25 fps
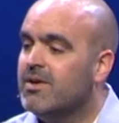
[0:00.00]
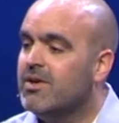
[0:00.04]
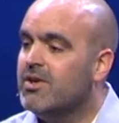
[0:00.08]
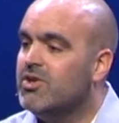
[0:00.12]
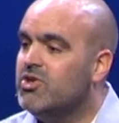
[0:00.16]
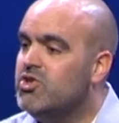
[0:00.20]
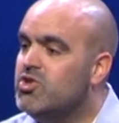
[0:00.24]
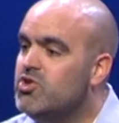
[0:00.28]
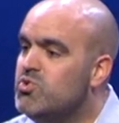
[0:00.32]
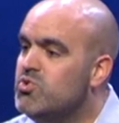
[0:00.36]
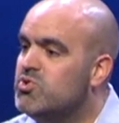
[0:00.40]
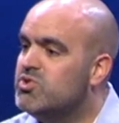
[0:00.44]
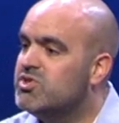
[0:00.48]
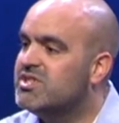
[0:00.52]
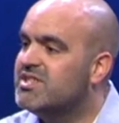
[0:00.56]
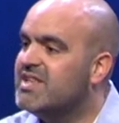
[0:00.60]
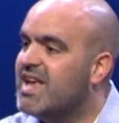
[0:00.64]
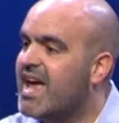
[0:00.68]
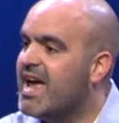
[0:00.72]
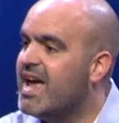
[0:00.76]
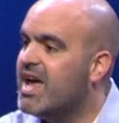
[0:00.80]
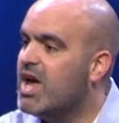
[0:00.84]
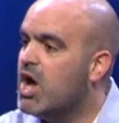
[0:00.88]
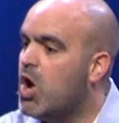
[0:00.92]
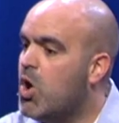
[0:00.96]
you
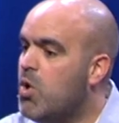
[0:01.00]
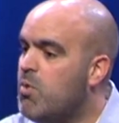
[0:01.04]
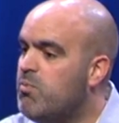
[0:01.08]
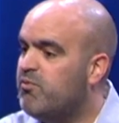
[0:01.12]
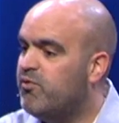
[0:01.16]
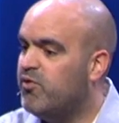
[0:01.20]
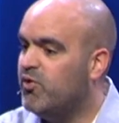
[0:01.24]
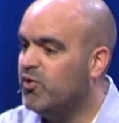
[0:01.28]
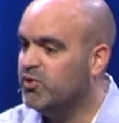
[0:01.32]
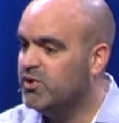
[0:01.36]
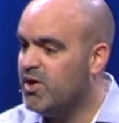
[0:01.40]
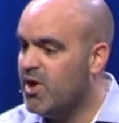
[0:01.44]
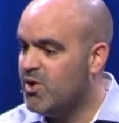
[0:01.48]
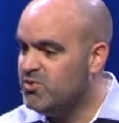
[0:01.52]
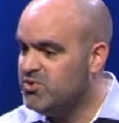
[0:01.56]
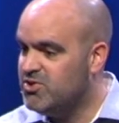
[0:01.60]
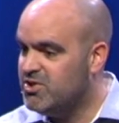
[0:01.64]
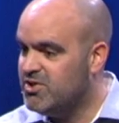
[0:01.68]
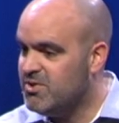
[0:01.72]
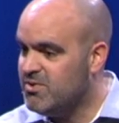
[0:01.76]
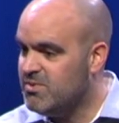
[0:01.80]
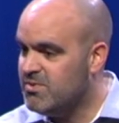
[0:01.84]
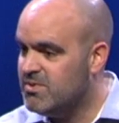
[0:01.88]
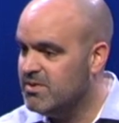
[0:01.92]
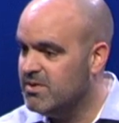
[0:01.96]
stay hopeful, don't
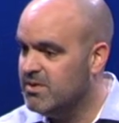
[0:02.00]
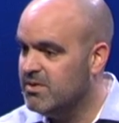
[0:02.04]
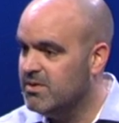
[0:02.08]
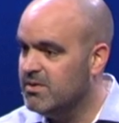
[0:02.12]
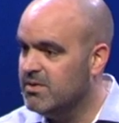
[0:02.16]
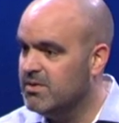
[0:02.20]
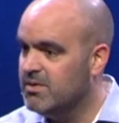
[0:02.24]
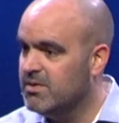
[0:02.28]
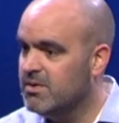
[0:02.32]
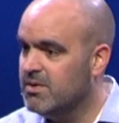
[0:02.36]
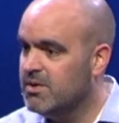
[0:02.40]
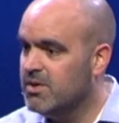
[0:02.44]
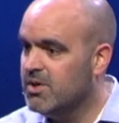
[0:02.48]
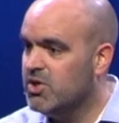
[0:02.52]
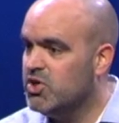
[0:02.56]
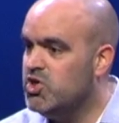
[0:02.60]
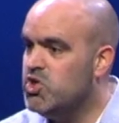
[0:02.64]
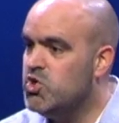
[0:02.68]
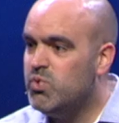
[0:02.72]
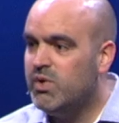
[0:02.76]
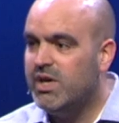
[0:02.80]
you? You